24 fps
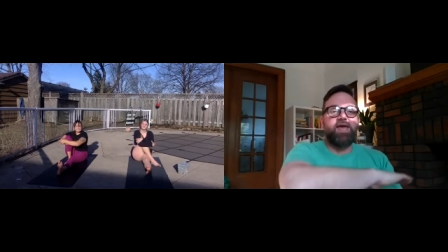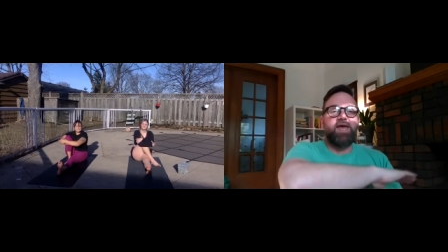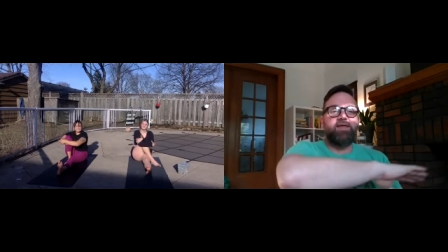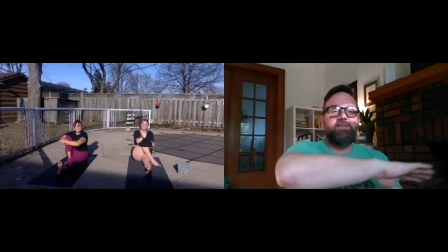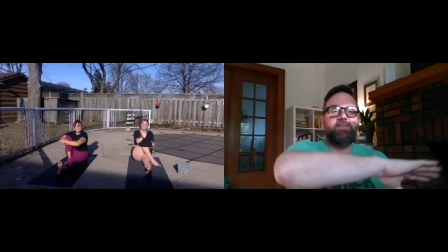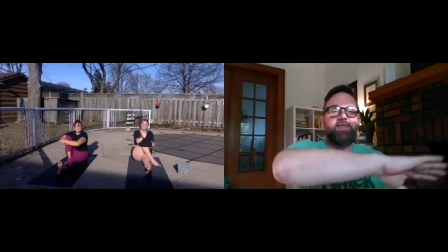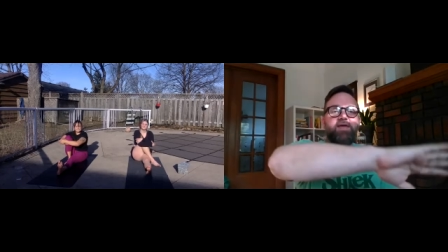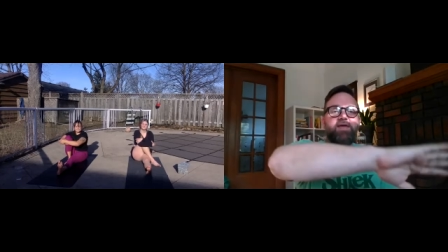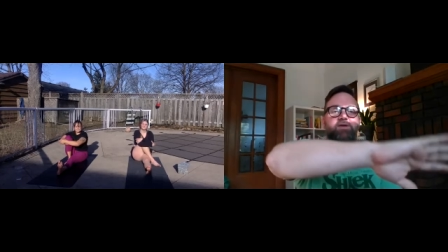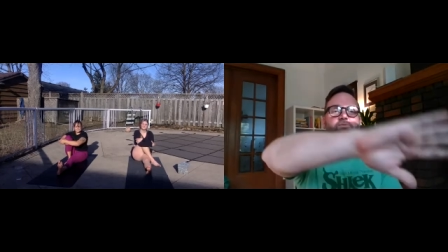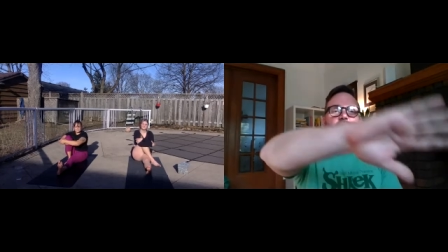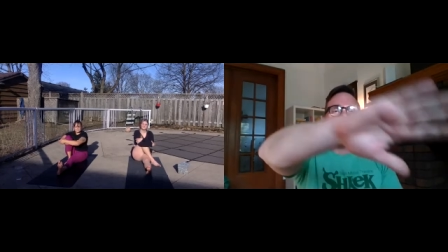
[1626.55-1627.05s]

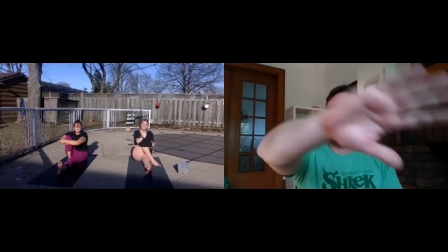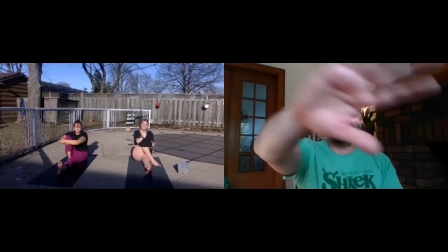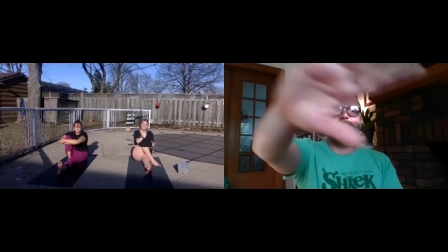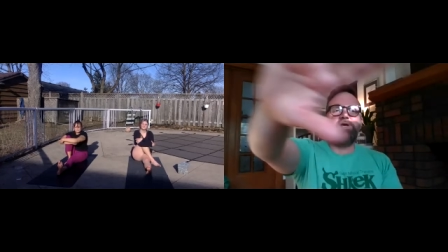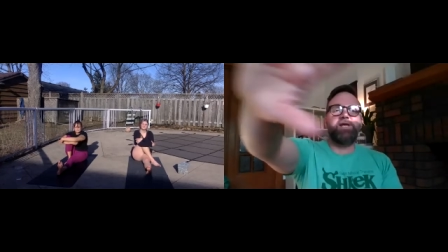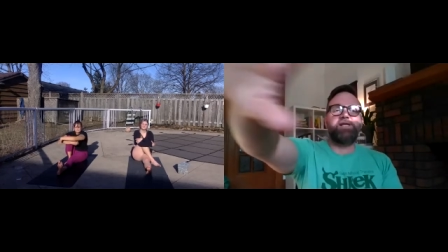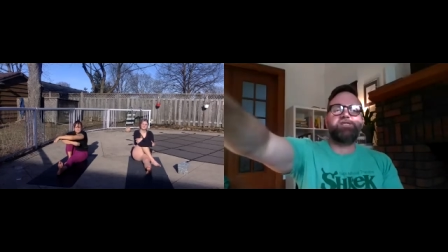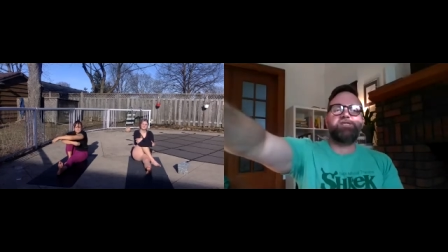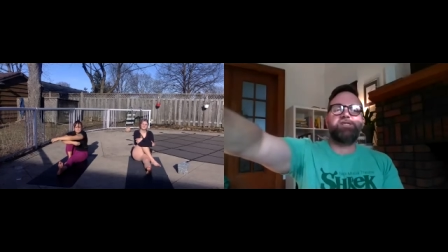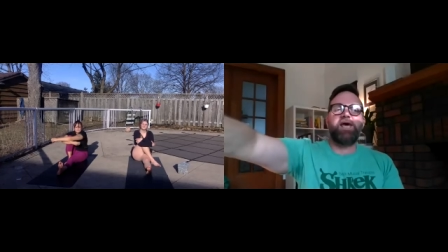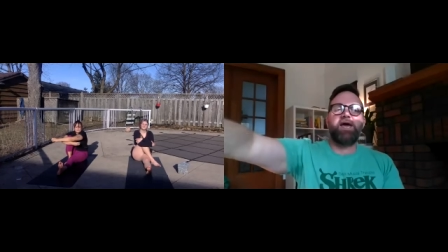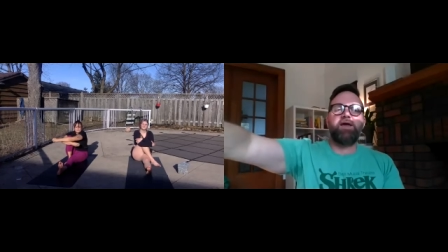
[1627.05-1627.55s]
and then
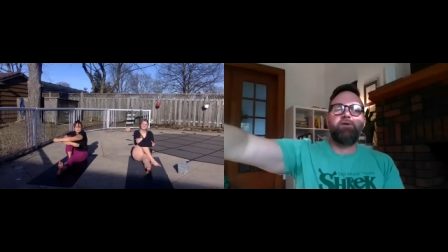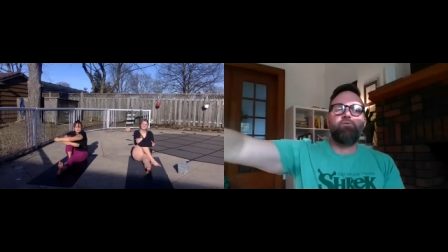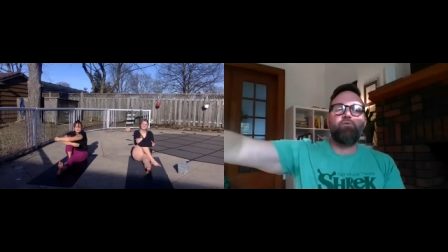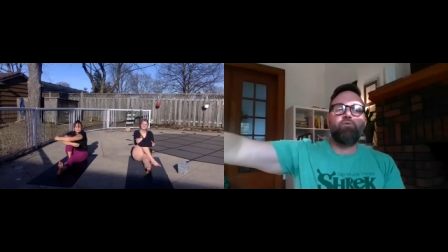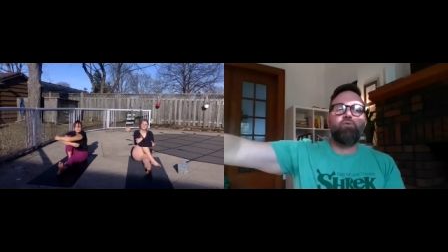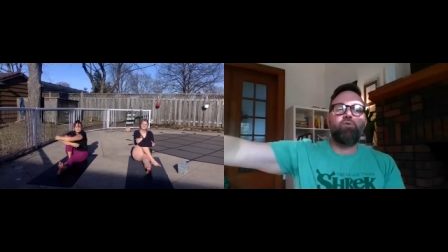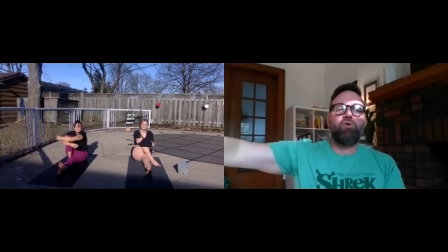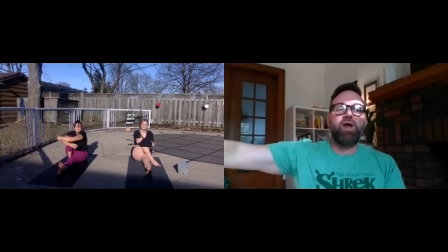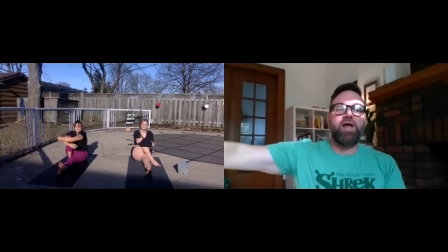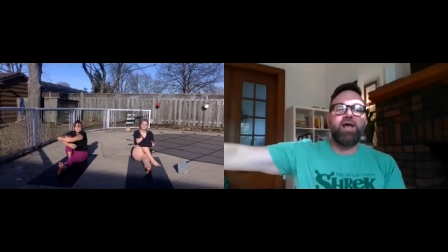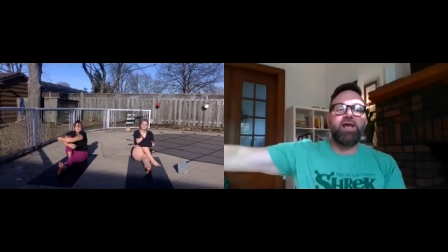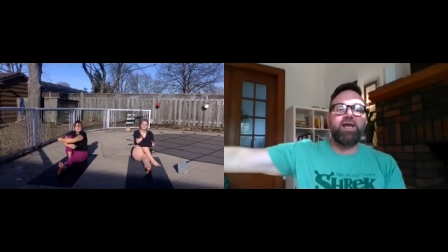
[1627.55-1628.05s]
reach that
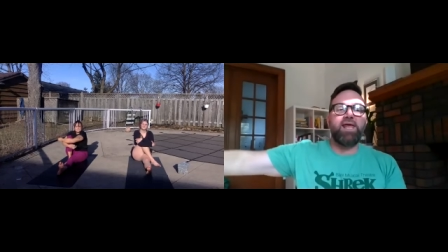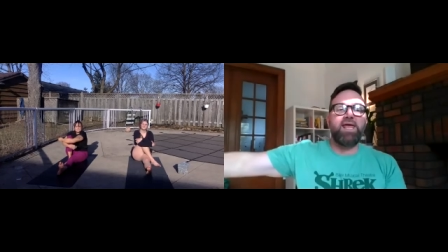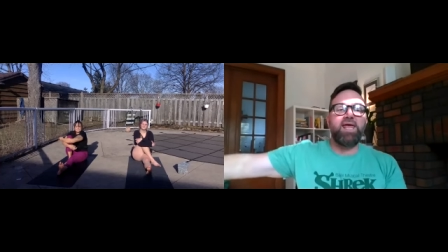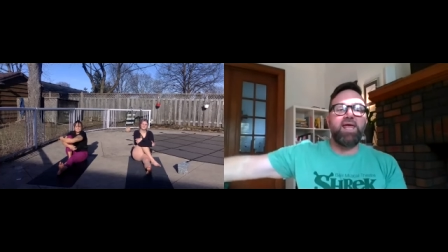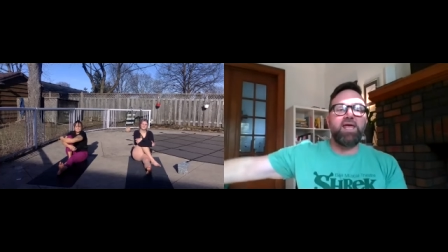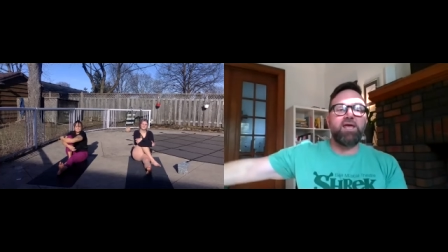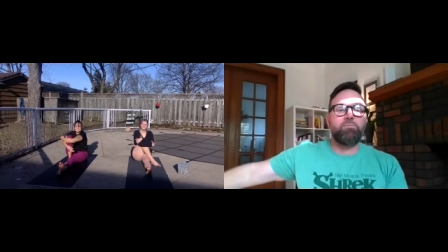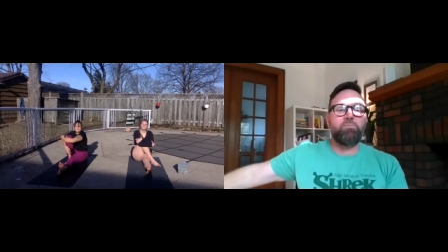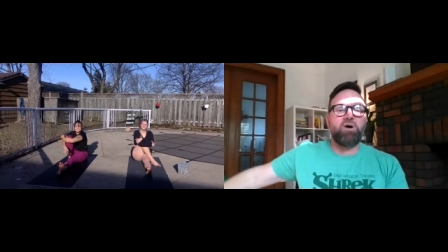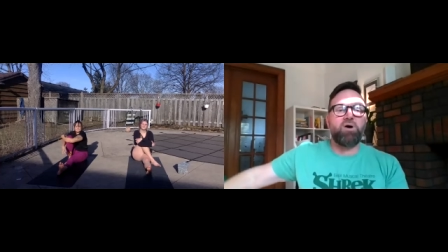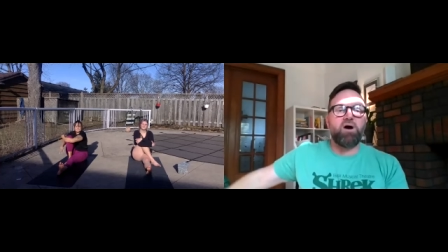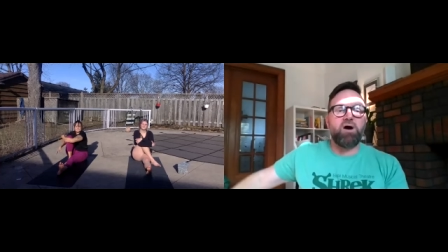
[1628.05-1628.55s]
right
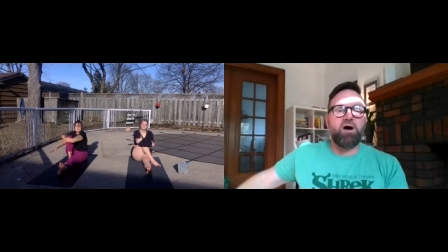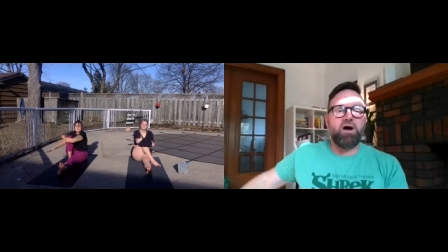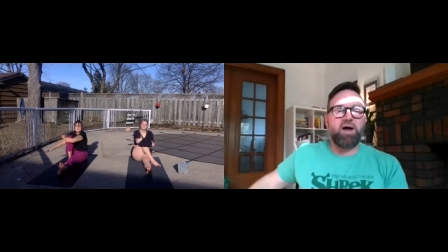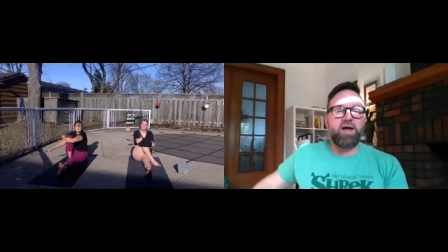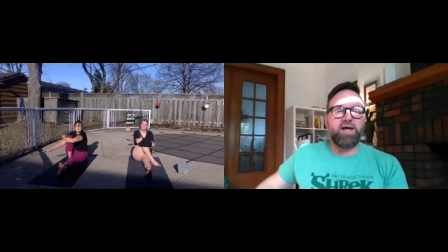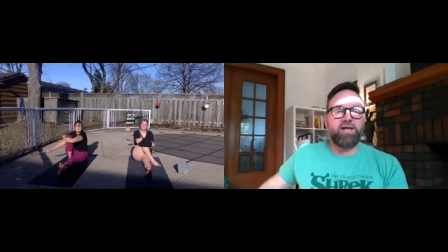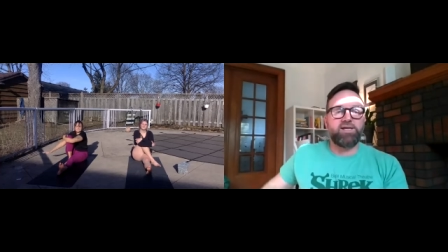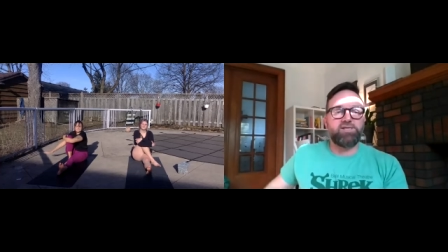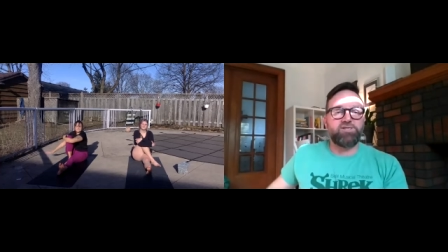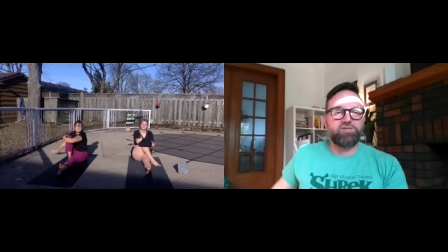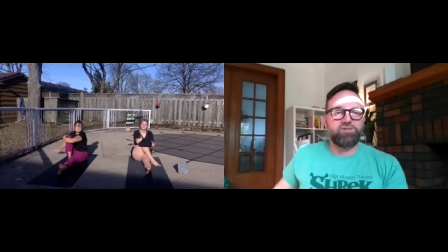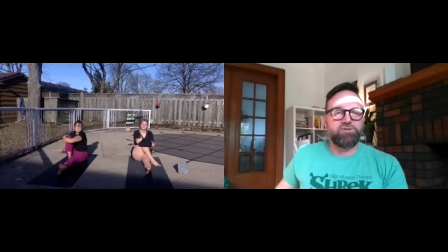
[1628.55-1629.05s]
hand
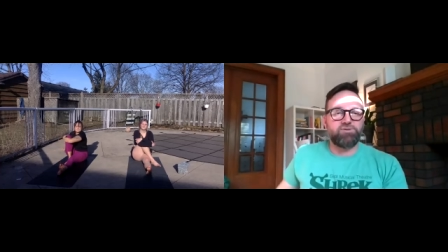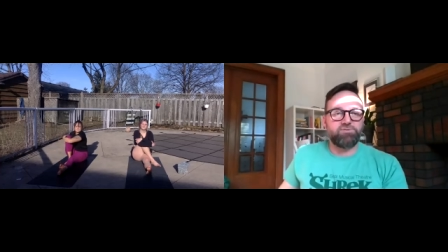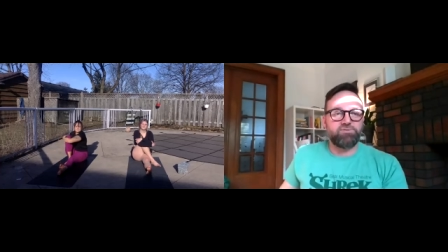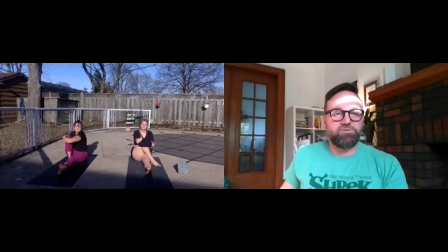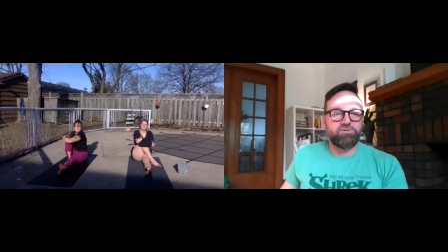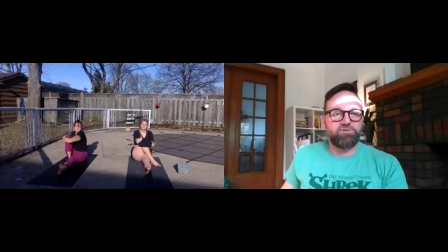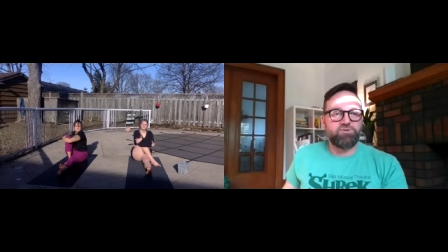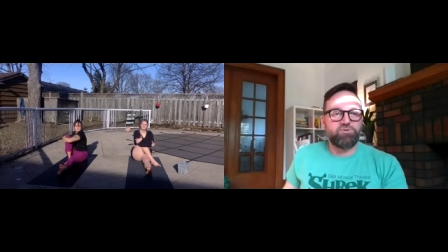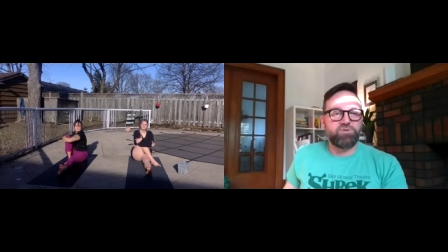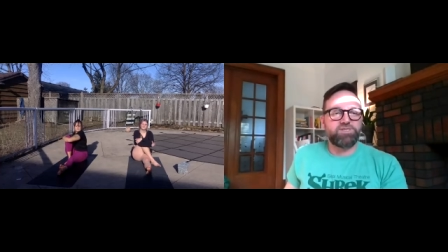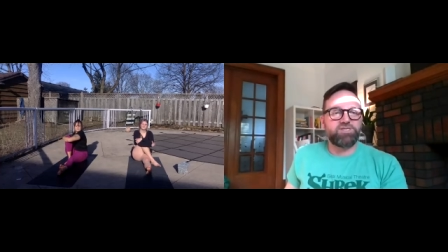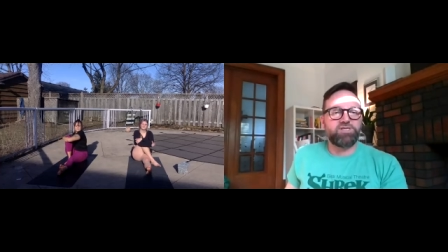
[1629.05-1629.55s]
behind you,
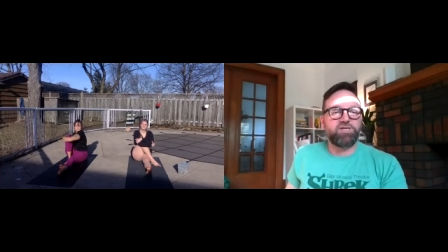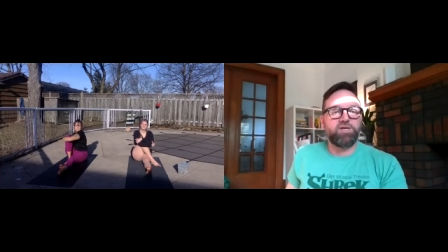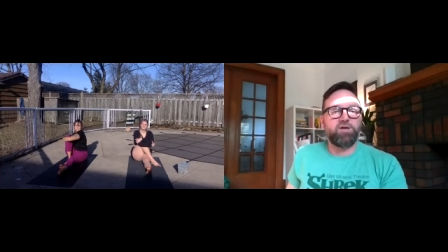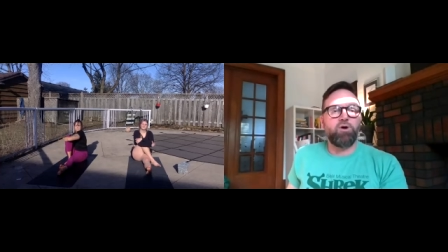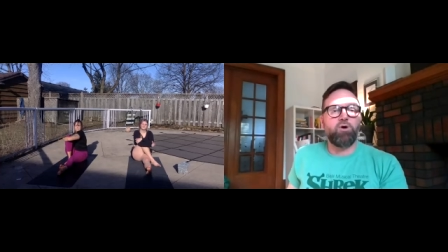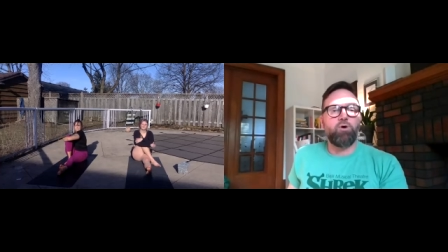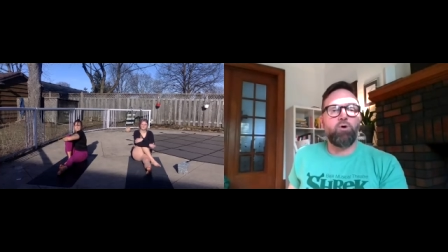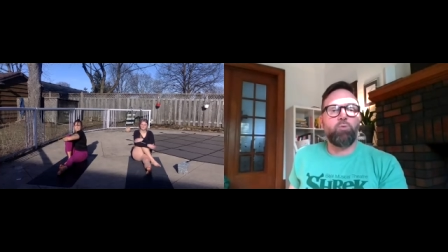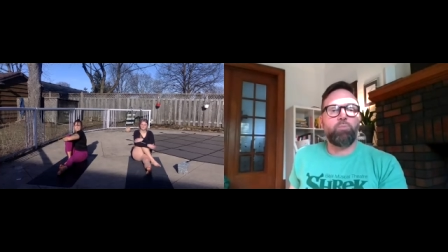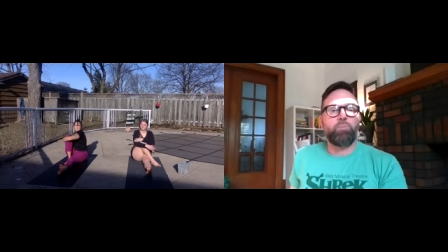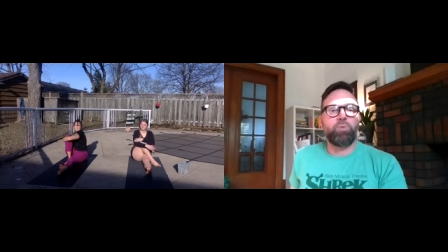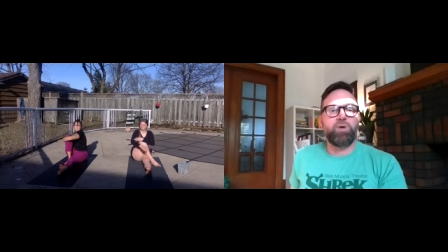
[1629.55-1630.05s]

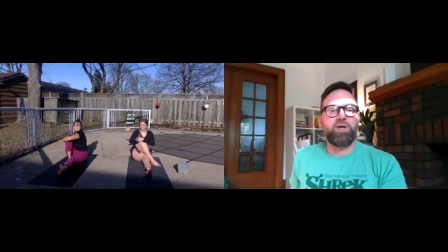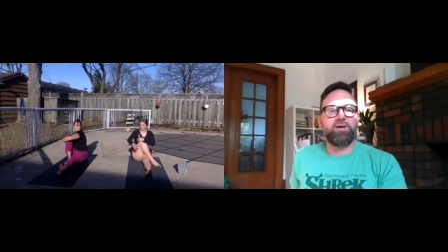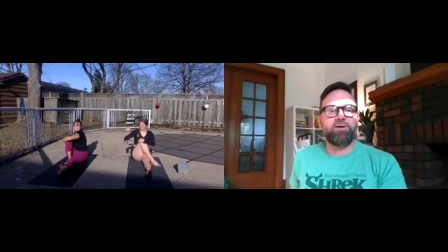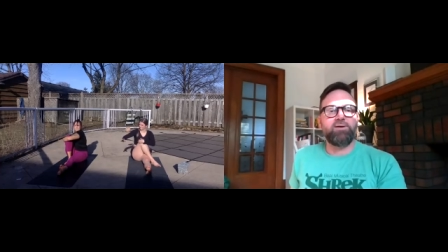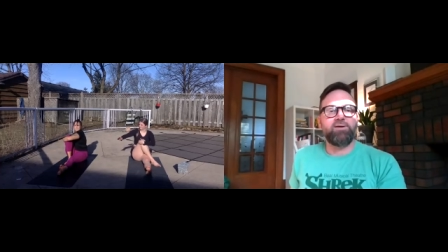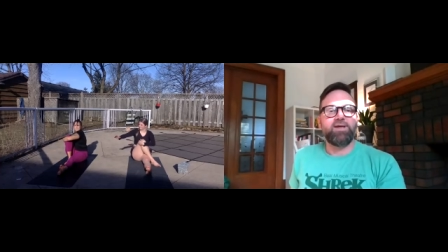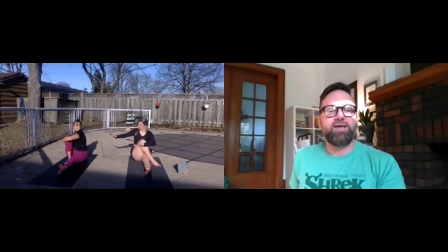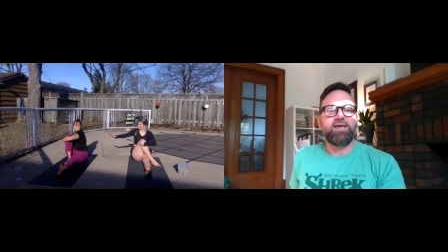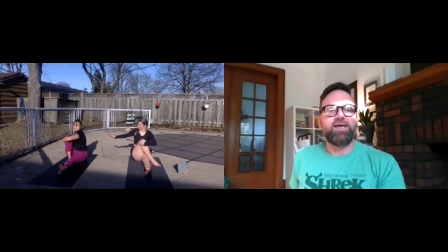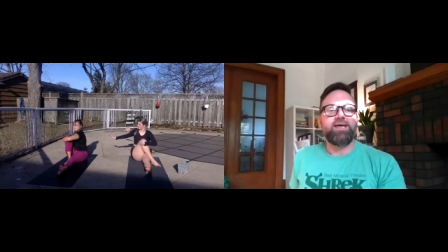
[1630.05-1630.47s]
twisting open,